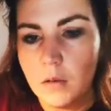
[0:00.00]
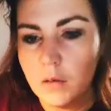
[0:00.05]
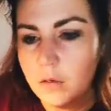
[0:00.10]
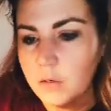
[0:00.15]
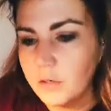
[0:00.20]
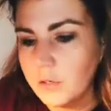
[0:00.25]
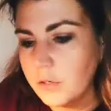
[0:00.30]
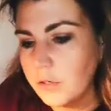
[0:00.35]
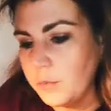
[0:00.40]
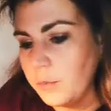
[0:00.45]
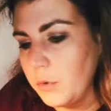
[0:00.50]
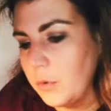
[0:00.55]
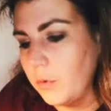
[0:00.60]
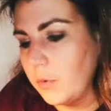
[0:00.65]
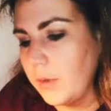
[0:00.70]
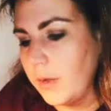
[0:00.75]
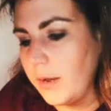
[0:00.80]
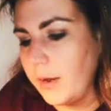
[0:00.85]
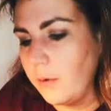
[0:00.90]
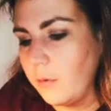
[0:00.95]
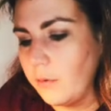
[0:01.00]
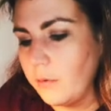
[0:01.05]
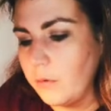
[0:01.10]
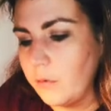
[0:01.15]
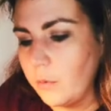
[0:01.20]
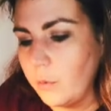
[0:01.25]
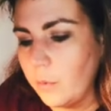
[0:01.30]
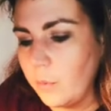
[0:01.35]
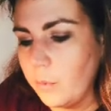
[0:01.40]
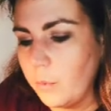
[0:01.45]
smooth it out
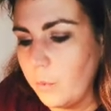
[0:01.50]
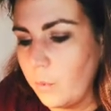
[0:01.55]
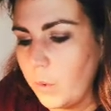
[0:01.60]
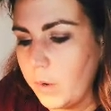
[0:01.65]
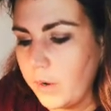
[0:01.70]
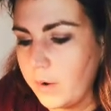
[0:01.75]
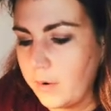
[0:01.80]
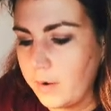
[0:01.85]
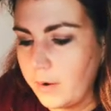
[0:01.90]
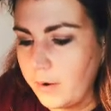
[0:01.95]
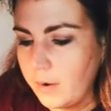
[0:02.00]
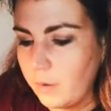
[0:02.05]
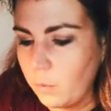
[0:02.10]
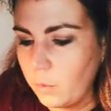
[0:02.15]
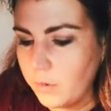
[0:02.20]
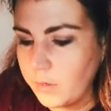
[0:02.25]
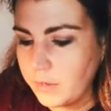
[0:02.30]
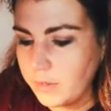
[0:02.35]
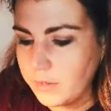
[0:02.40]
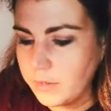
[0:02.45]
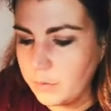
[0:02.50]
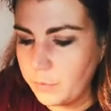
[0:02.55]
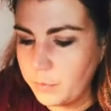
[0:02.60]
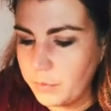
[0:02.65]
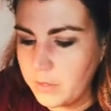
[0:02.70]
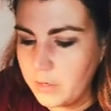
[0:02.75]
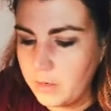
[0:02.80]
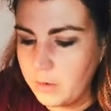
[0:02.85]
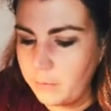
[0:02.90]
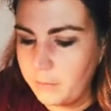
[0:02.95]
to where I want it to
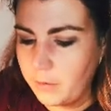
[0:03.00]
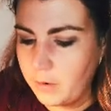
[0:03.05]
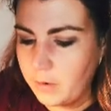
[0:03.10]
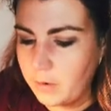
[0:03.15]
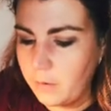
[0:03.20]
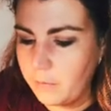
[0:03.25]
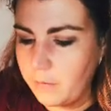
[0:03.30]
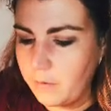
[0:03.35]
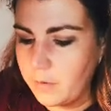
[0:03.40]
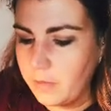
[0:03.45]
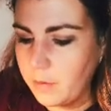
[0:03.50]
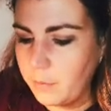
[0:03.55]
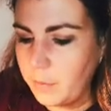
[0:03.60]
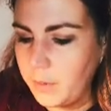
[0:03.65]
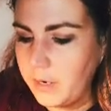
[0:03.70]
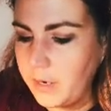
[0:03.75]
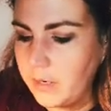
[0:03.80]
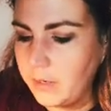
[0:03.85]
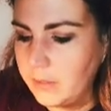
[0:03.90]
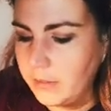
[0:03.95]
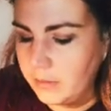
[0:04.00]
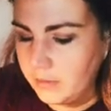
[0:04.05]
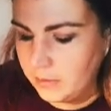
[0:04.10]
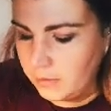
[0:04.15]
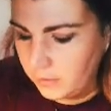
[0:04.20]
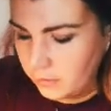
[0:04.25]
be for covering the base,